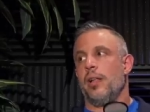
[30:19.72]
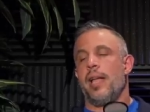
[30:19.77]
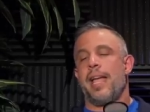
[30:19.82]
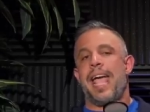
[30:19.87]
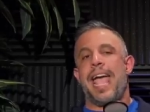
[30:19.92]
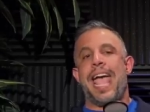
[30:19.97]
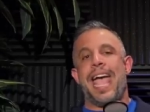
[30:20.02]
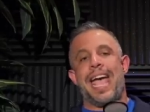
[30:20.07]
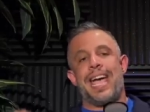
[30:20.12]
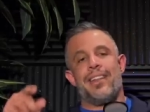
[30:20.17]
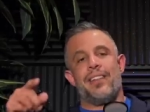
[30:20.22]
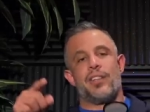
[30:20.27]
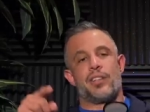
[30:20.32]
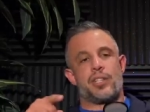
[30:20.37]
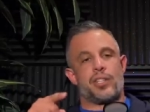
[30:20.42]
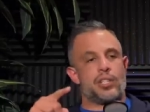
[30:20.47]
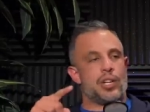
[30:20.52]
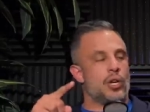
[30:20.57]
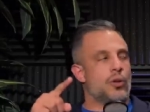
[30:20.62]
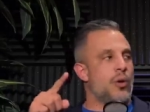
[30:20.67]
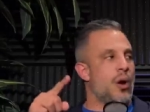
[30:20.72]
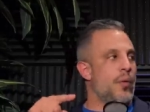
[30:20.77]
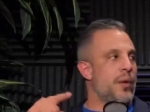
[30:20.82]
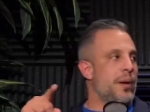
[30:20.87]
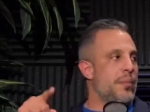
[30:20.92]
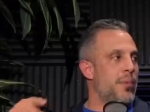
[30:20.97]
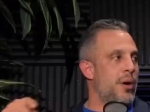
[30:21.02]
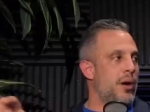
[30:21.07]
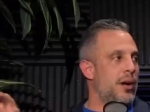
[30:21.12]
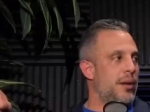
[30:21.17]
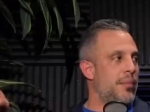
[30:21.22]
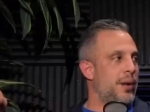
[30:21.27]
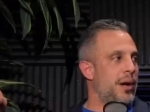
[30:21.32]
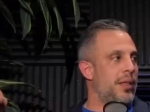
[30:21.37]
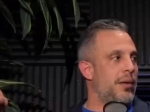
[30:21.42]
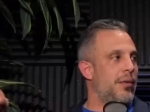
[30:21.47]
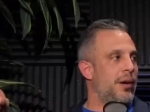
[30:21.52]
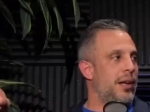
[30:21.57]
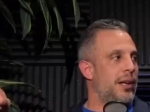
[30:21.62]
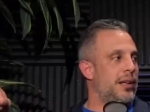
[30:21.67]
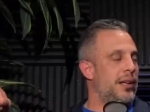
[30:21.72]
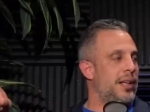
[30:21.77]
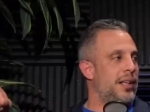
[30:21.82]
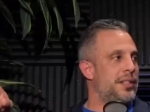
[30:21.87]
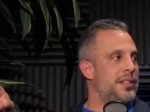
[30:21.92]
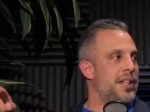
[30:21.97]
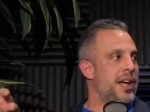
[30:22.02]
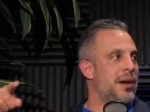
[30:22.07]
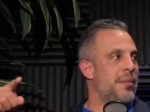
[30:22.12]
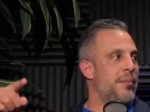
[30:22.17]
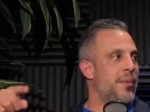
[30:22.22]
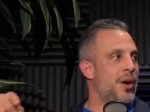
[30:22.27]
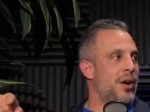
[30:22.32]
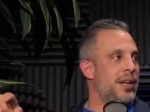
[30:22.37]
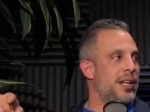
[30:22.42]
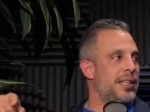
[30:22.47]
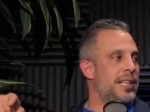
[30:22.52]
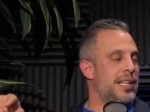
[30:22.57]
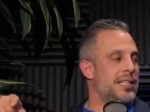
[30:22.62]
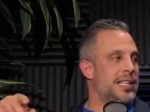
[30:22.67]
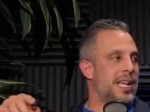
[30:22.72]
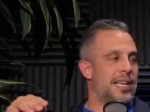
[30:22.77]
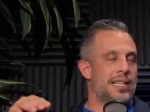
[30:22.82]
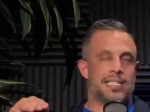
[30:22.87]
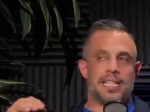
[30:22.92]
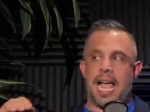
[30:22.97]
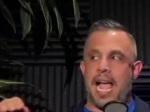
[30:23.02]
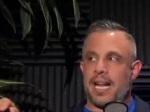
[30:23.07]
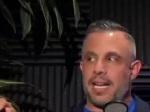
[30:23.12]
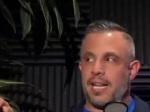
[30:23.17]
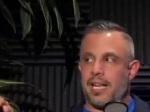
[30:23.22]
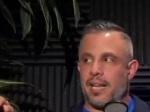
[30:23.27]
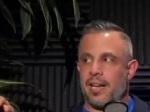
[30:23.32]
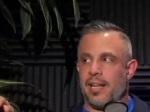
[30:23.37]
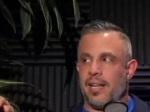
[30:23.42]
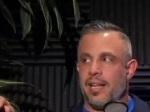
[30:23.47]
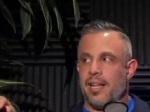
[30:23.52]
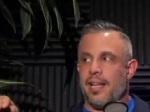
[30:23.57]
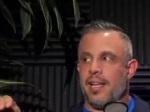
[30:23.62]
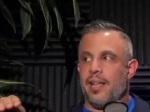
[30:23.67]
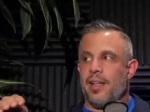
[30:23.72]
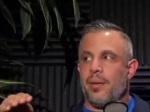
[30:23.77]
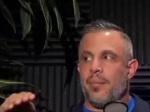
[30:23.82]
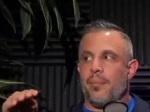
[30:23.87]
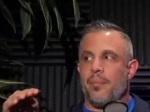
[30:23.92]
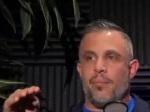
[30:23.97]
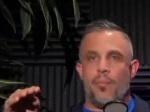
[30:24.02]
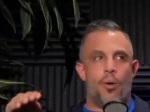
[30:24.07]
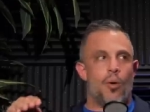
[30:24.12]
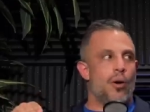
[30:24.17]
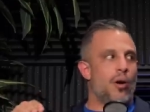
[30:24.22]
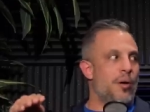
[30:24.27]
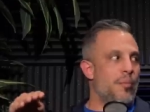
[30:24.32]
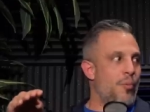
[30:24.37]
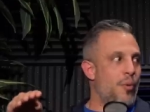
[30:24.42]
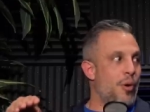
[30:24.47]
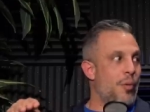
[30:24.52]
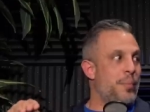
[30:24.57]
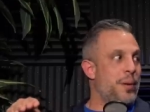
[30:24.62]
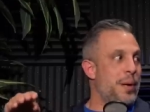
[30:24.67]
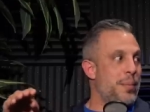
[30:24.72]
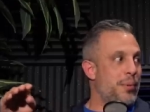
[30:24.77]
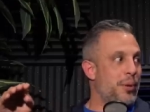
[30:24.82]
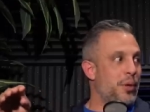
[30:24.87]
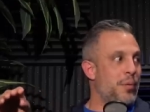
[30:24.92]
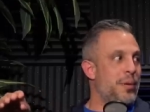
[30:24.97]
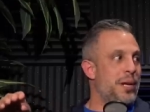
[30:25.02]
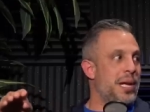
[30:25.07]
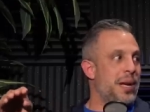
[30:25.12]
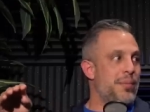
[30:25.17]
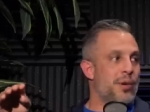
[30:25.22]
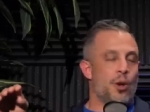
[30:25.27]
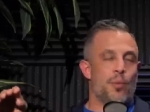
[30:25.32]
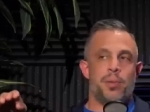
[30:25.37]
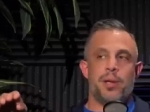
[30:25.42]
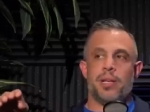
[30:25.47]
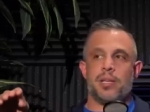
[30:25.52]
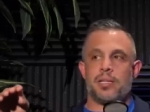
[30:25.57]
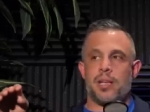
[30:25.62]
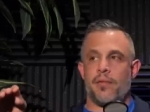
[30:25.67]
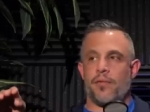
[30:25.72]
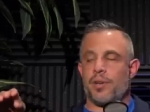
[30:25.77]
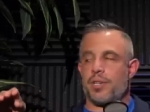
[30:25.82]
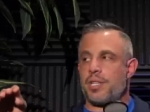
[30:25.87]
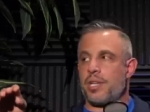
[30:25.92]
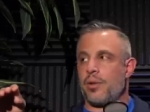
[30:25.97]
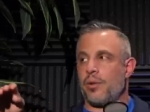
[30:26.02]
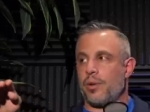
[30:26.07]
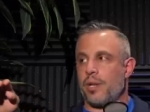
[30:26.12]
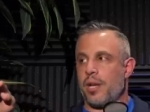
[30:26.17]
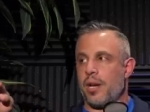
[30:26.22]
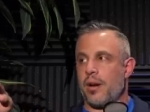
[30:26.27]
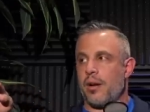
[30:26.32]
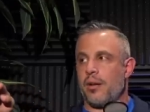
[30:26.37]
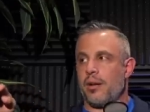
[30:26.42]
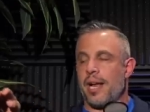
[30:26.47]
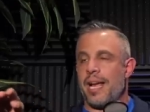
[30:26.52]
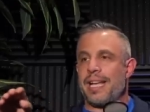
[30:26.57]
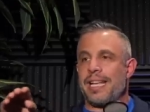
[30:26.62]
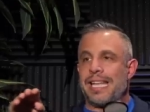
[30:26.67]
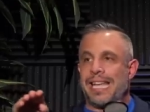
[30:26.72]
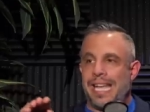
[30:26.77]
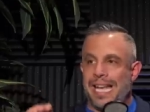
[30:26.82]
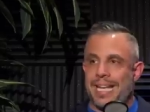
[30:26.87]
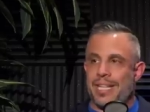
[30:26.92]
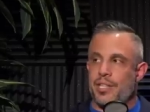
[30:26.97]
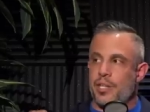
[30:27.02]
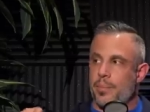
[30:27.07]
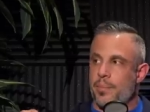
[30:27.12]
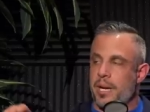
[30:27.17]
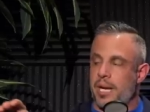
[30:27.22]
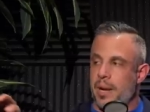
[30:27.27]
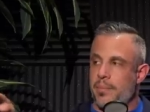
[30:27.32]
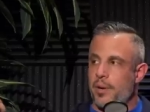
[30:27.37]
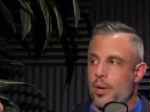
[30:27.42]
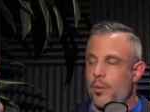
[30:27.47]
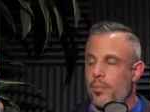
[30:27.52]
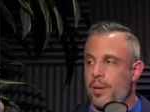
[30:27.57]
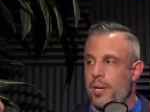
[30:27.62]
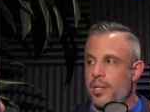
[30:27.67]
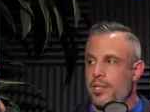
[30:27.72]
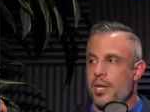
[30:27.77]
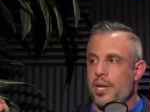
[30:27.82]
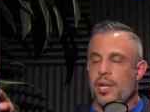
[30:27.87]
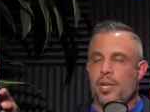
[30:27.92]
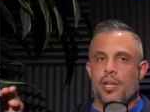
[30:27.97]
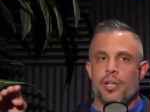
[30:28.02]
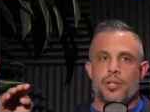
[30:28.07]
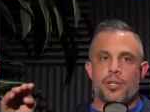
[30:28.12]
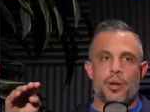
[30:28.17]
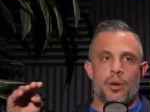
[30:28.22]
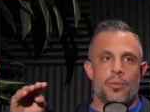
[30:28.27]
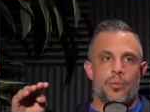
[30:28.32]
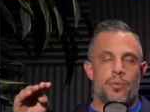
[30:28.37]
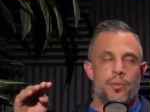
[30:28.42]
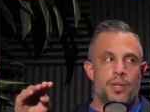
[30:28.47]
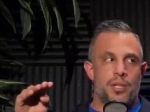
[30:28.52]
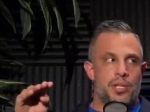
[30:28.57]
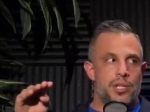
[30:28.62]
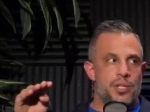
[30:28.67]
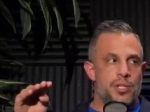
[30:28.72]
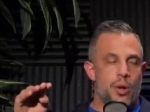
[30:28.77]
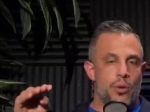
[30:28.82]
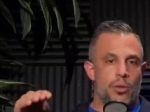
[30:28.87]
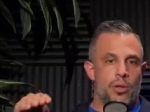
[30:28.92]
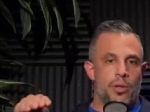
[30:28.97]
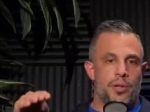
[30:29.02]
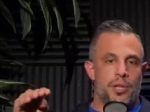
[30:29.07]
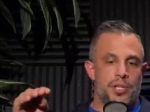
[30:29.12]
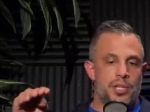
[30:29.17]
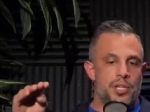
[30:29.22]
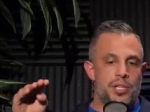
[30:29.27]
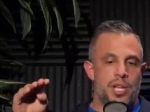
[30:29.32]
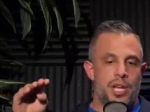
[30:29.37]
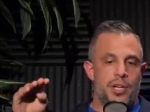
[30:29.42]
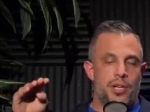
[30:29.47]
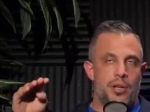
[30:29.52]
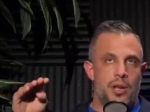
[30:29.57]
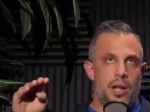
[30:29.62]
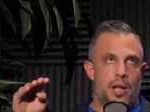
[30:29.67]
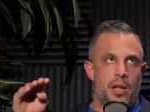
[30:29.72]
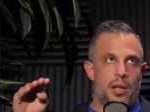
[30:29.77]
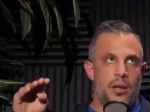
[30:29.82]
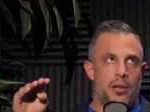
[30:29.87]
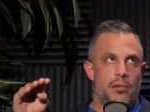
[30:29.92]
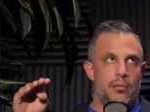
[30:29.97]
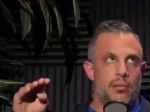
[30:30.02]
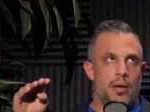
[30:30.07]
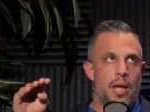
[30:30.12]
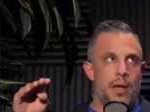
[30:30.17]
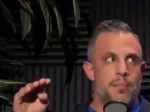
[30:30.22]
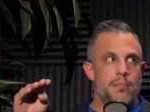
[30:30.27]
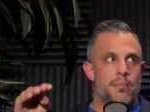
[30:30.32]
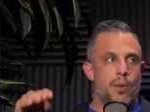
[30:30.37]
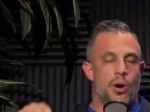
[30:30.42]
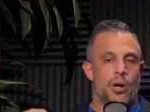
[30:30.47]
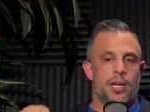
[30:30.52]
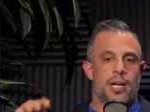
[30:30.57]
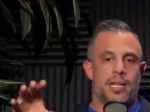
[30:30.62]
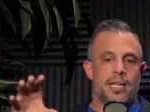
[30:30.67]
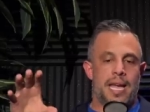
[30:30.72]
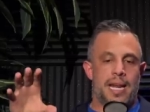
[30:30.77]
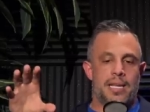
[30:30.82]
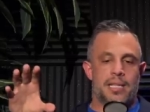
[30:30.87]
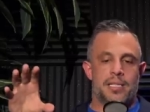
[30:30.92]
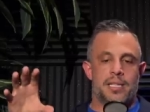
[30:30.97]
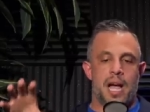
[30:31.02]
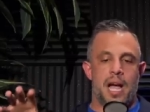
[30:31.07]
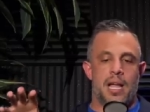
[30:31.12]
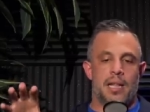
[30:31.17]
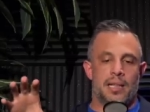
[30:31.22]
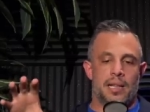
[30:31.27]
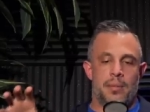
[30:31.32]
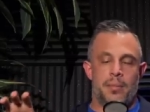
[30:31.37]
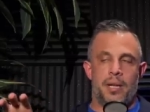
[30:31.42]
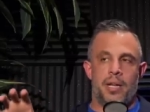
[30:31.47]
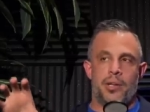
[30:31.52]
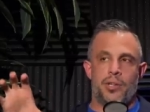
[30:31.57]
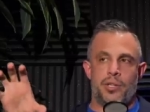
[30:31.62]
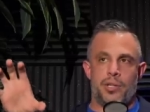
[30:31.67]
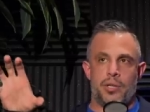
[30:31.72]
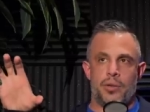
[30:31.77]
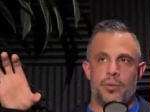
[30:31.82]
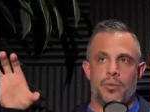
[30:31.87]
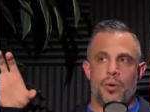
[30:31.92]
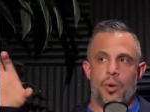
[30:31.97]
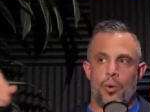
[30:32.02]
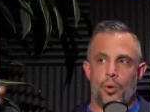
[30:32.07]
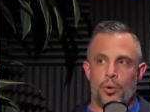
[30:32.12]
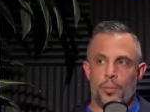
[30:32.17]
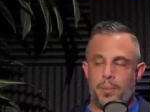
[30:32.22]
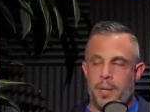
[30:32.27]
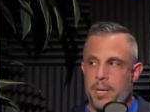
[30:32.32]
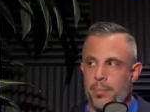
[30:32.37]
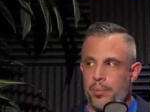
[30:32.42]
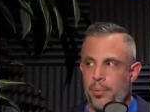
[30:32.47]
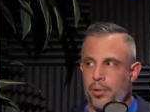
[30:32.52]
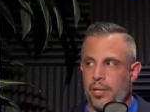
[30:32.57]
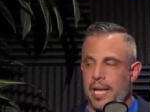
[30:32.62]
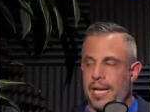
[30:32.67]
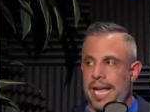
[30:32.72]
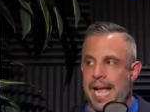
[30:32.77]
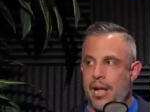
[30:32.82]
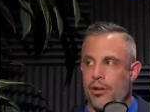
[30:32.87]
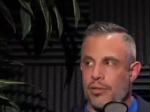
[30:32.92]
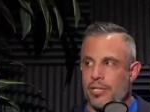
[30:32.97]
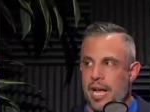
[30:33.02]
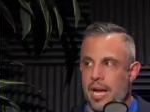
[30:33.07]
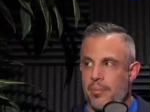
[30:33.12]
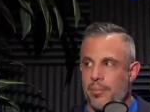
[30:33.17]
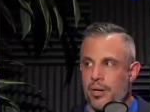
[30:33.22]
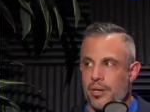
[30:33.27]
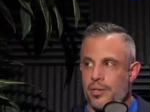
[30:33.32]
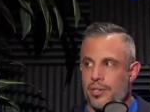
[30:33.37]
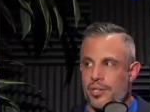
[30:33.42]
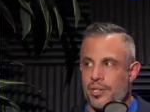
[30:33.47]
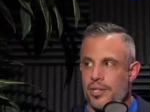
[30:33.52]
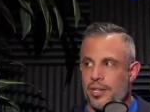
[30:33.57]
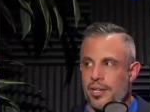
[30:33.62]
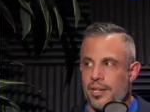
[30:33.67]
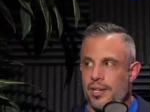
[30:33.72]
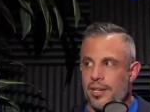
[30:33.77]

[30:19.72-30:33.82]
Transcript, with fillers: Mm-hmm. And this is a growing market, by the way. It's not a market that's like stagnant. More and more people are becoming obese every single year, and kids are becoming obese. So this is no, this is a a, a market that is not limited to old people like Alzheimer's,